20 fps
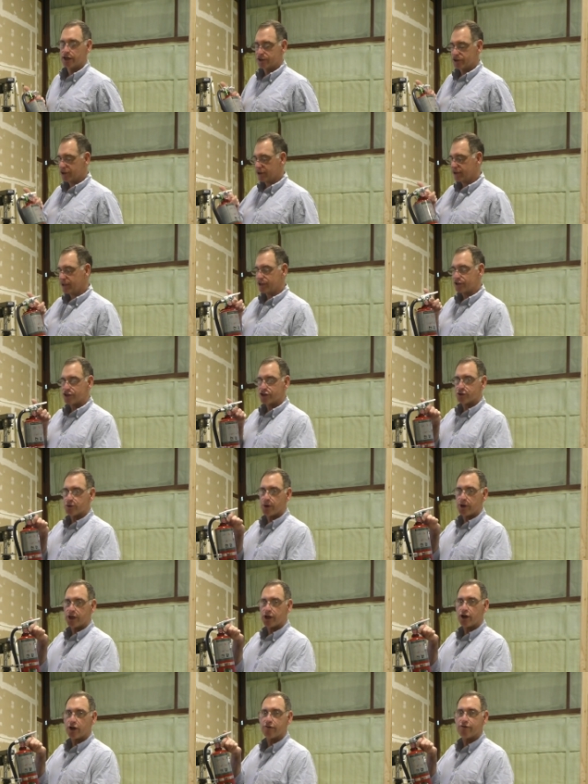So this is
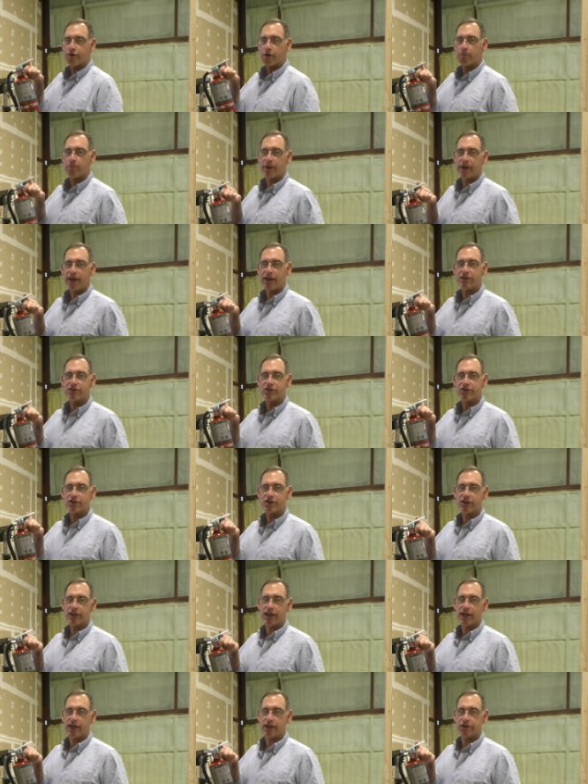really good for B's and
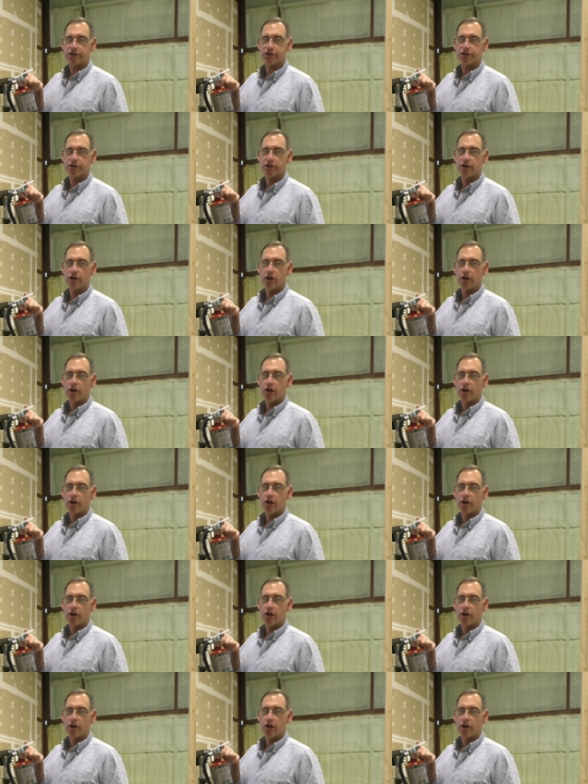C's.